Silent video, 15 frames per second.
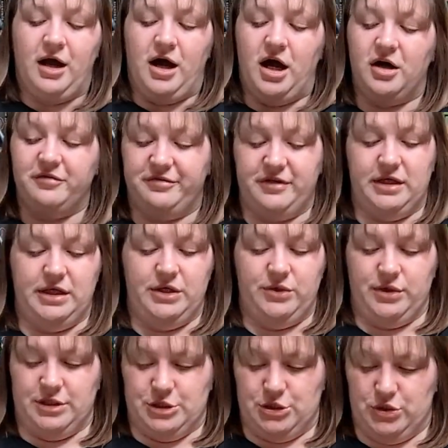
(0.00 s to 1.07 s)
hopefully you
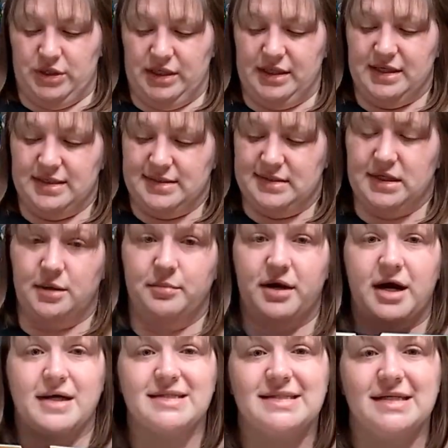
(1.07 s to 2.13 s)
enjoyed this
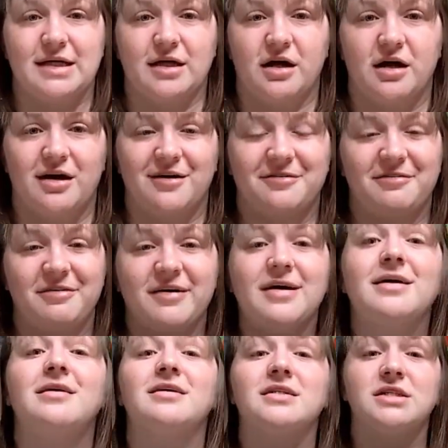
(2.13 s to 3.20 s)
unboxing of
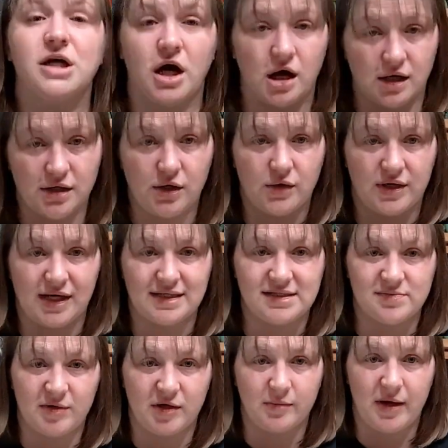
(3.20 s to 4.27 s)
Tacocat
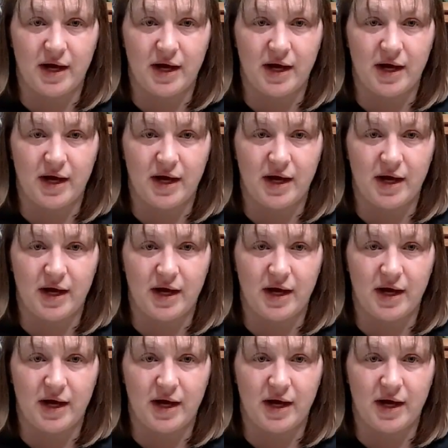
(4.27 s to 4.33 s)
Spelled